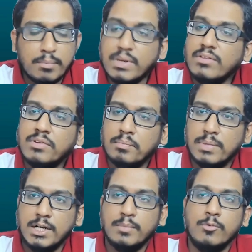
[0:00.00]

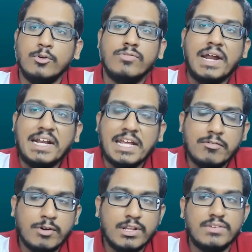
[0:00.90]
principled moves, fighting for the